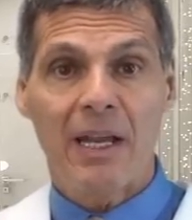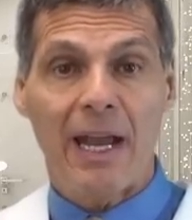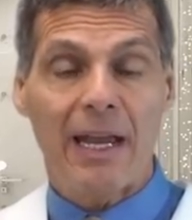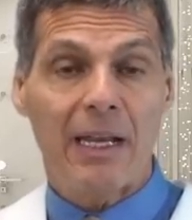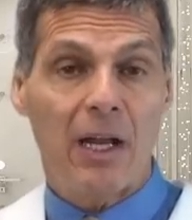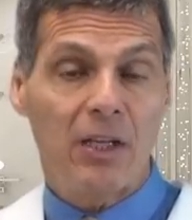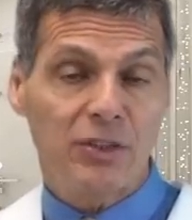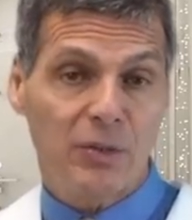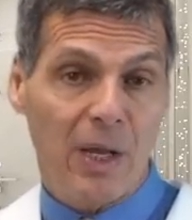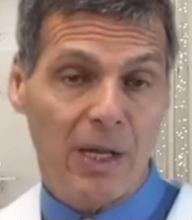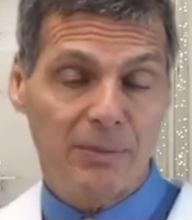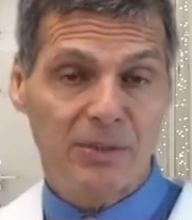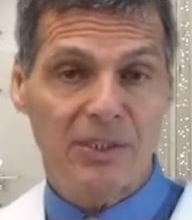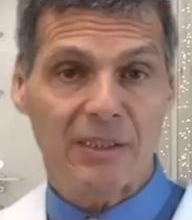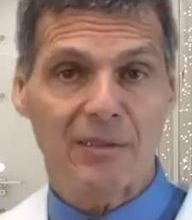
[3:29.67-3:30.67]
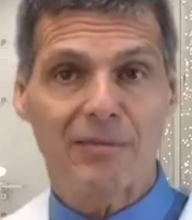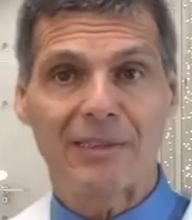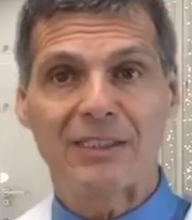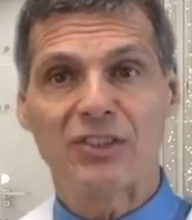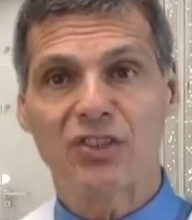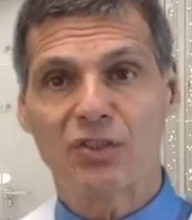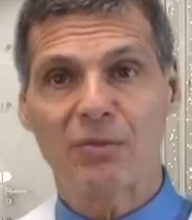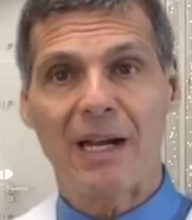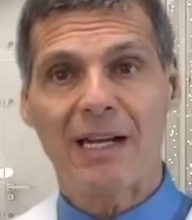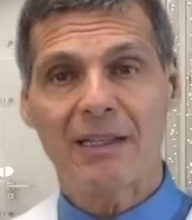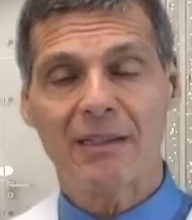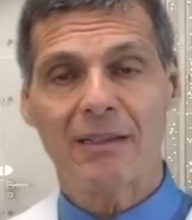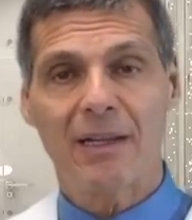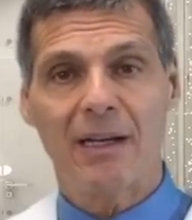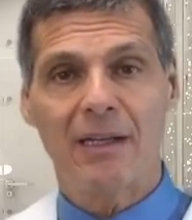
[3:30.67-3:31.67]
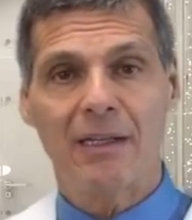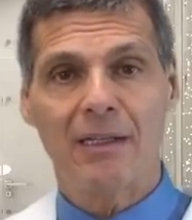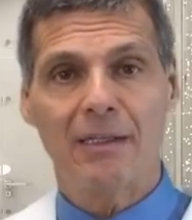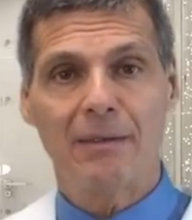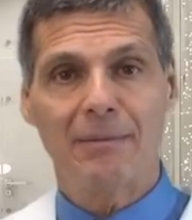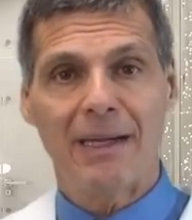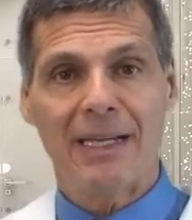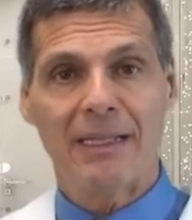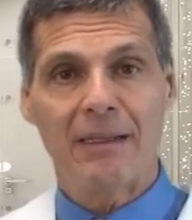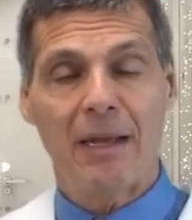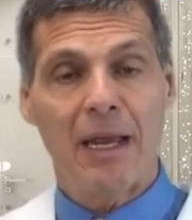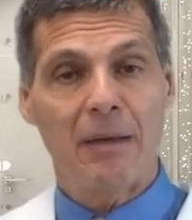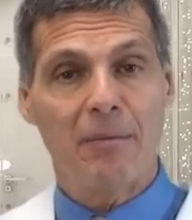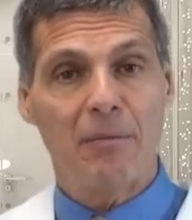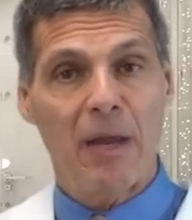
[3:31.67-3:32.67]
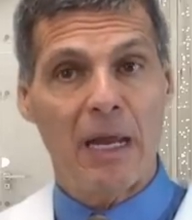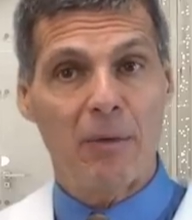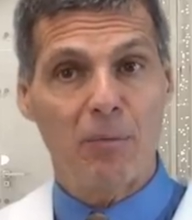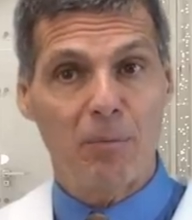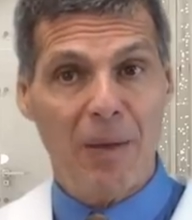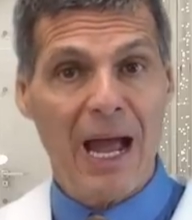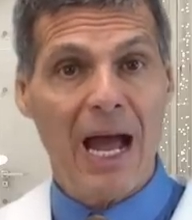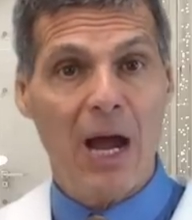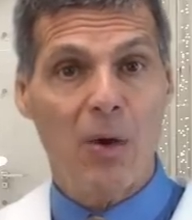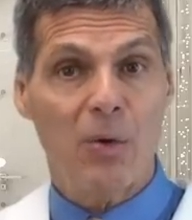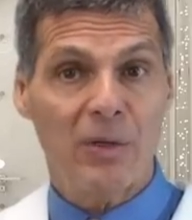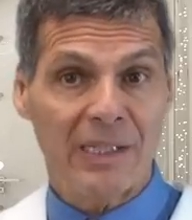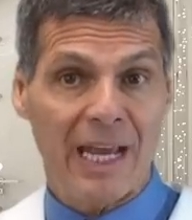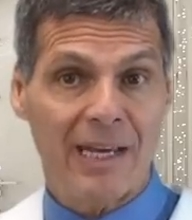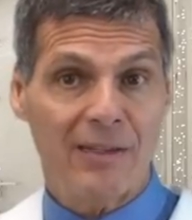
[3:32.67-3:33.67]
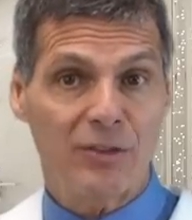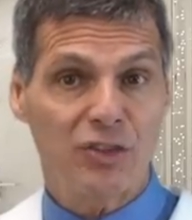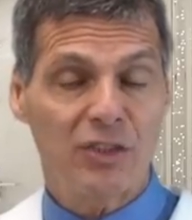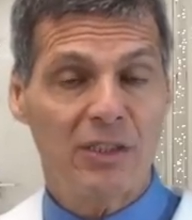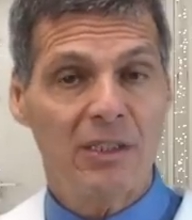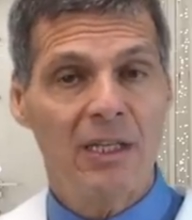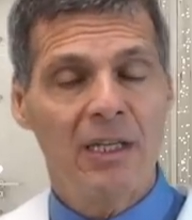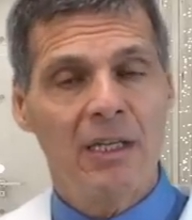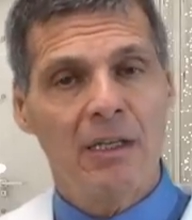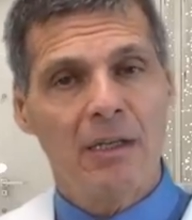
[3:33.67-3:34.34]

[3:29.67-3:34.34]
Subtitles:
It also helps to increase strength and power and energy,